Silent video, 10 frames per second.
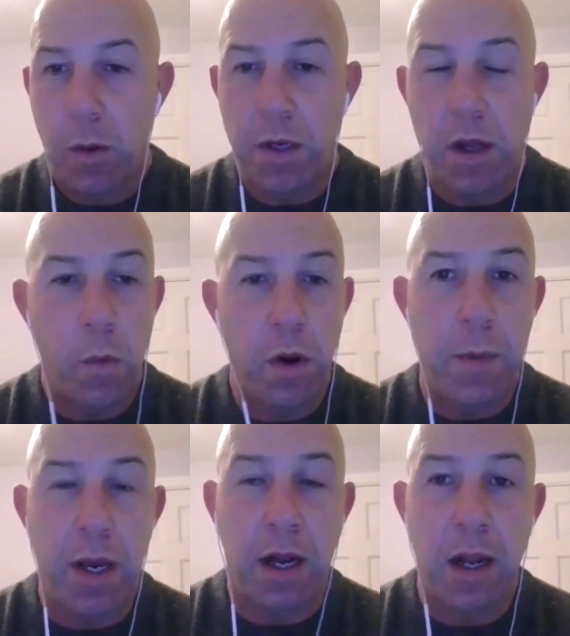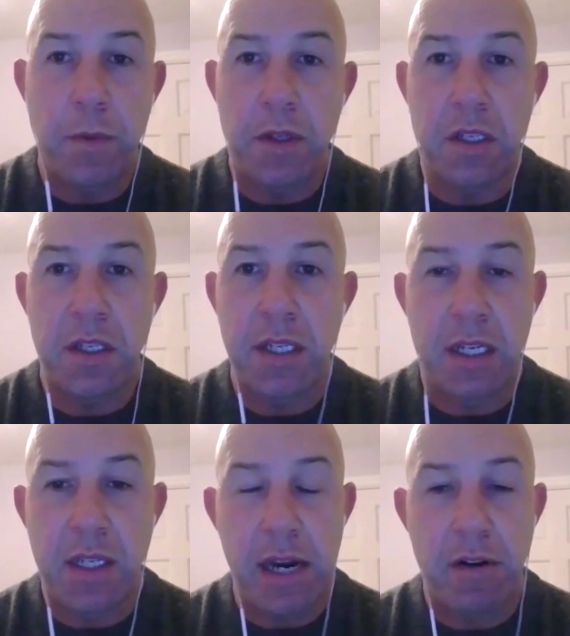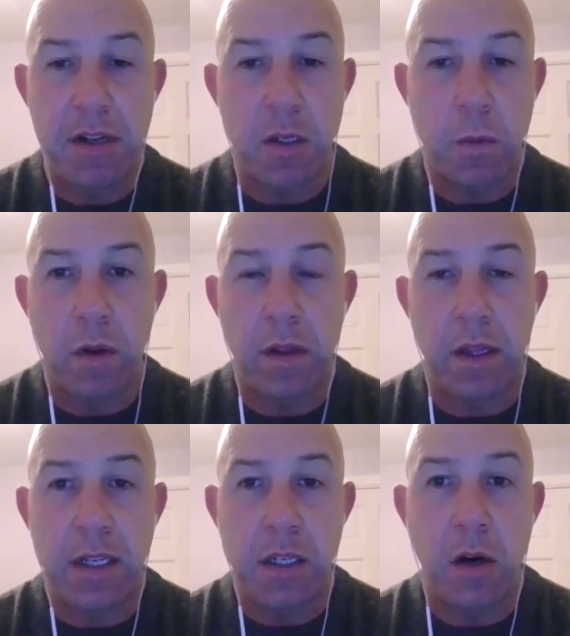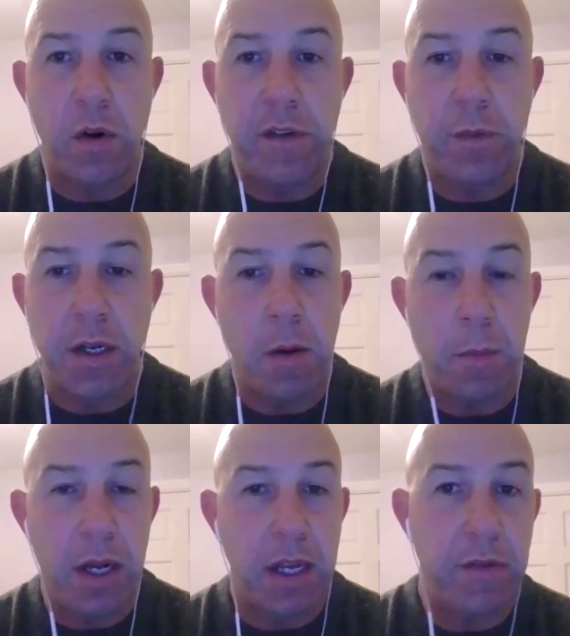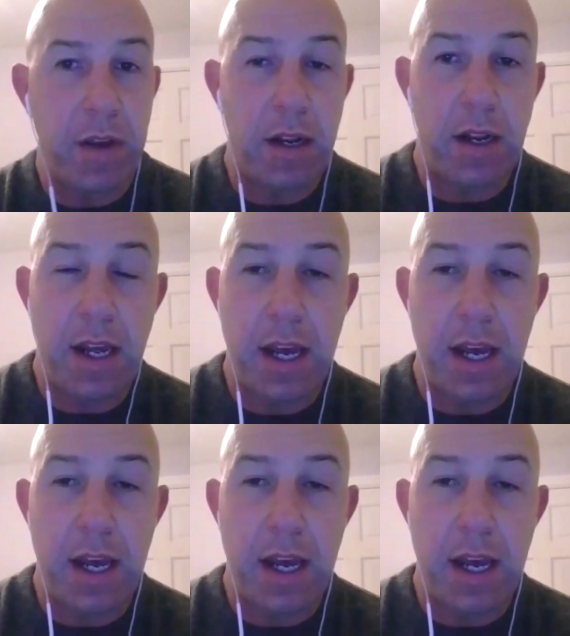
we don't want to be a club that just sits there and does what they're told. If we don't believe in